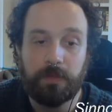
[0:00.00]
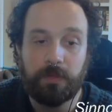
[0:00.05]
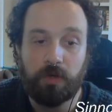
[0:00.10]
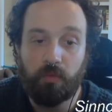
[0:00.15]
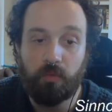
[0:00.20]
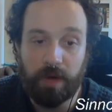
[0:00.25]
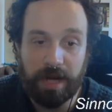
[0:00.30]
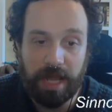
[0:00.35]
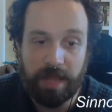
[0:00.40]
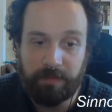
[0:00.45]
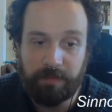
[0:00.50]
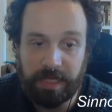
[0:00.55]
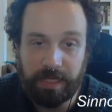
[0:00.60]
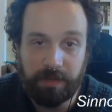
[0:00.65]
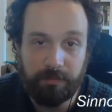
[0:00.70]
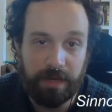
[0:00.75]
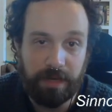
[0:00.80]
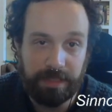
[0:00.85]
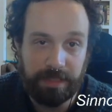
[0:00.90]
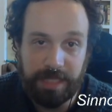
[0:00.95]
what I
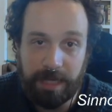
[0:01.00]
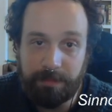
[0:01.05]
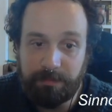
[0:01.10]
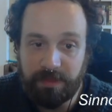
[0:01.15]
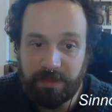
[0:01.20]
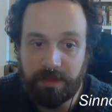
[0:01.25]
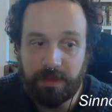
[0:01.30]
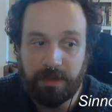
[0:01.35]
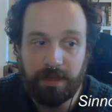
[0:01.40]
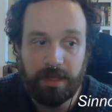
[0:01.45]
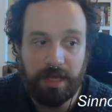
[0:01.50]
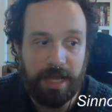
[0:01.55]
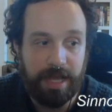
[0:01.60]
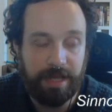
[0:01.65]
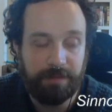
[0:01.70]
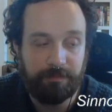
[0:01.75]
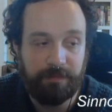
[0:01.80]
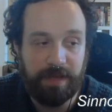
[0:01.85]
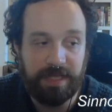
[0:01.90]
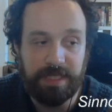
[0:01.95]
mean by depth.
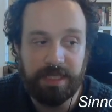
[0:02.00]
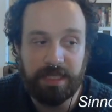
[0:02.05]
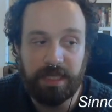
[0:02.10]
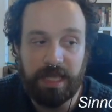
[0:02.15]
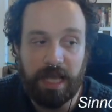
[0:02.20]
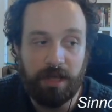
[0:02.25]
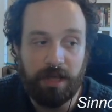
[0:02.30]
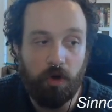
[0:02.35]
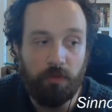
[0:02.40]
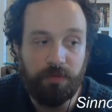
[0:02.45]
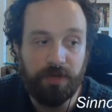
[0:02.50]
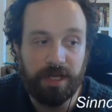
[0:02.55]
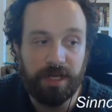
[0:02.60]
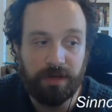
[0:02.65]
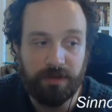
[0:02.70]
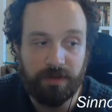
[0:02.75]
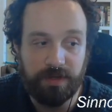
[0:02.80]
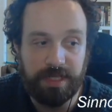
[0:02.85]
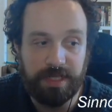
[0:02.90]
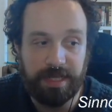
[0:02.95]
And basically, I hope you can
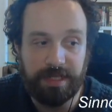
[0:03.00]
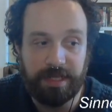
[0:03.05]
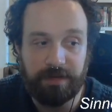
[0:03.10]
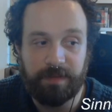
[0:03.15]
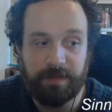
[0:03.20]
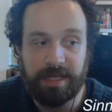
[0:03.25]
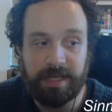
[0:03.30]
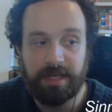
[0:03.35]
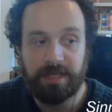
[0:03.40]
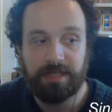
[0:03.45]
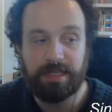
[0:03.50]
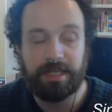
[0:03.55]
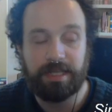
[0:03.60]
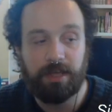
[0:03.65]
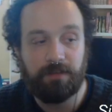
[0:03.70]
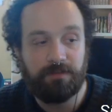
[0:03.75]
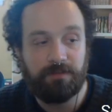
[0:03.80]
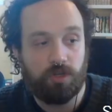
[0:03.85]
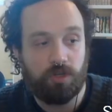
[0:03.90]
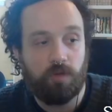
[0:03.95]
understand that, like,
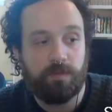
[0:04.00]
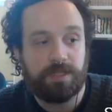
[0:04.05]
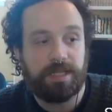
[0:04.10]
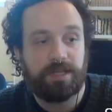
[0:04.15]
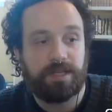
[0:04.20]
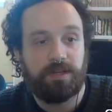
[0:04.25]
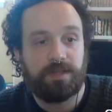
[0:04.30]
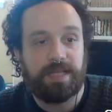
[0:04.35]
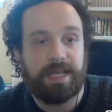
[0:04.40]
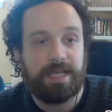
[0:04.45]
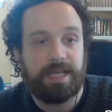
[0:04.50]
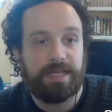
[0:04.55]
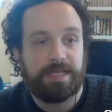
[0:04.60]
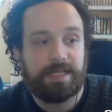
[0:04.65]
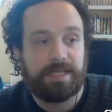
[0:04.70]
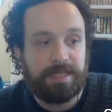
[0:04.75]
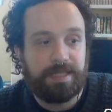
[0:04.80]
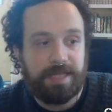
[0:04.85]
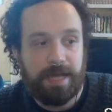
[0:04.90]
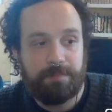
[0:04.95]
it's almost like you're taking a
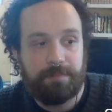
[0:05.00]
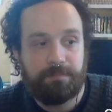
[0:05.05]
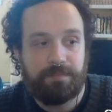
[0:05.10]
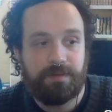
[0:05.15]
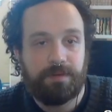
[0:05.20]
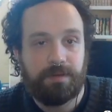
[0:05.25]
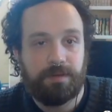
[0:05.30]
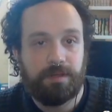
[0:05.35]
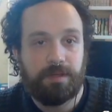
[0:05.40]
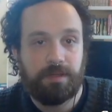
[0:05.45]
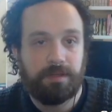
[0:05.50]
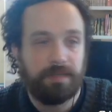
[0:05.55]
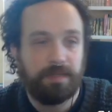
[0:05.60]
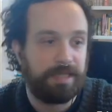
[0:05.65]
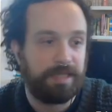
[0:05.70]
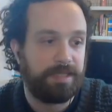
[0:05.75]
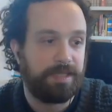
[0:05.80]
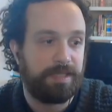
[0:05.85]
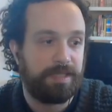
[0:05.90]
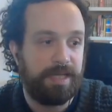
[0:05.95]
step.
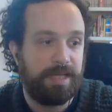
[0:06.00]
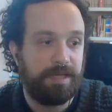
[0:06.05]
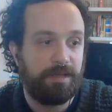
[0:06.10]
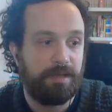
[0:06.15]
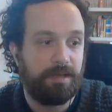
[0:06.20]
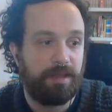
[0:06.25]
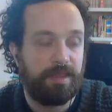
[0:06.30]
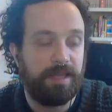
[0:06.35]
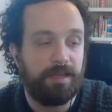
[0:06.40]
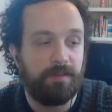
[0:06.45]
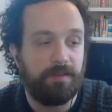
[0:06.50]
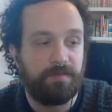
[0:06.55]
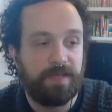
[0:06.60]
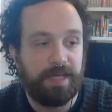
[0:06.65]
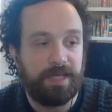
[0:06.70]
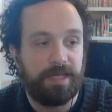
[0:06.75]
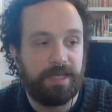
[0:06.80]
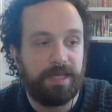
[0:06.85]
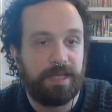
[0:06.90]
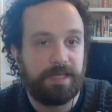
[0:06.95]
Like, just think of
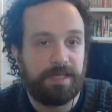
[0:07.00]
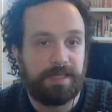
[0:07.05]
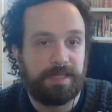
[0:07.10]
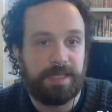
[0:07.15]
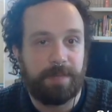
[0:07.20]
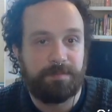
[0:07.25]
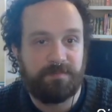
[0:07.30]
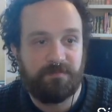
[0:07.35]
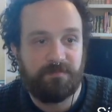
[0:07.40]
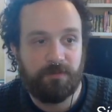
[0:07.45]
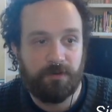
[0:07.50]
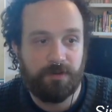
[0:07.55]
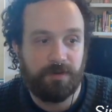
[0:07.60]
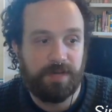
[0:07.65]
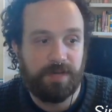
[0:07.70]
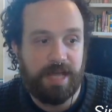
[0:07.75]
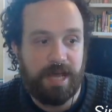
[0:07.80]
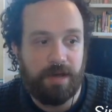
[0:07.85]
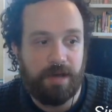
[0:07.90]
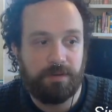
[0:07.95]
taking a step further
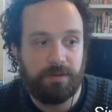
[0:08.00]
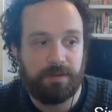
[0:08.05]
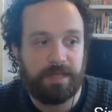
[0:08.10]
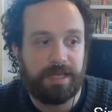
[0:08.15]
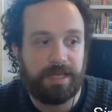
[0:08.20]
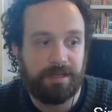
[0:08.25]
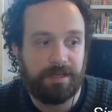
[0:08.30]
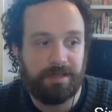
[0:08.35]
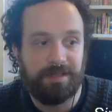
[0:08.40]
down, like